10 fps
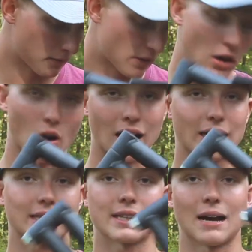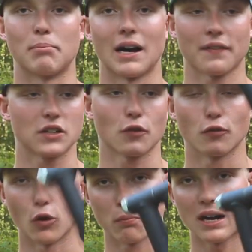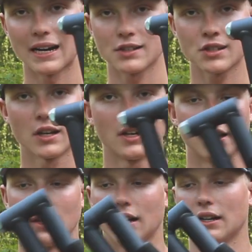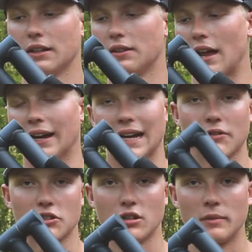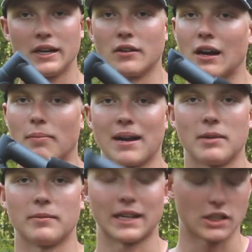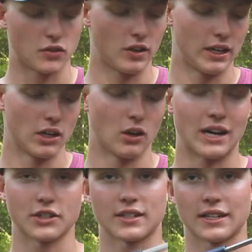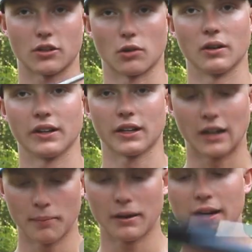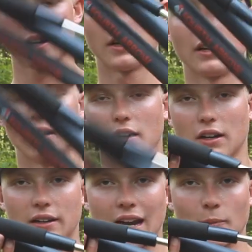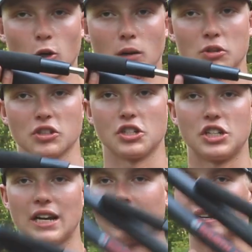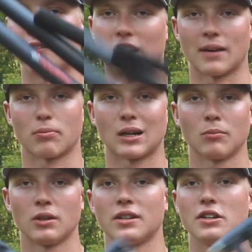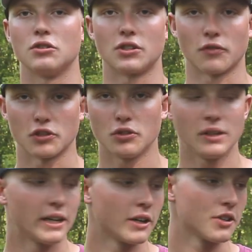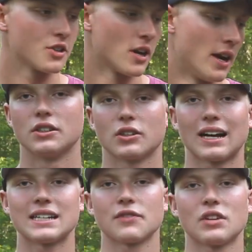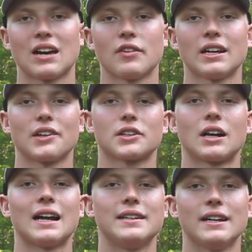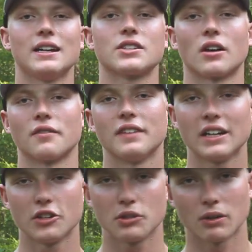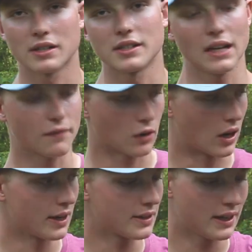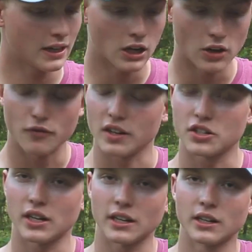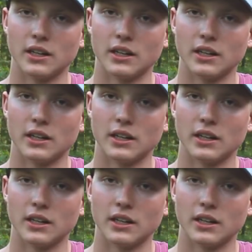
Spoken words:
like I said, I bought this for full price. They didn't give it to me. They're not paying me to make this video. I just think they're a really good company. Camera arm is legit, never had a problem with it, used it for 2 years. So guys, if you have any other ideas on videos you want to see for hunting, fishing,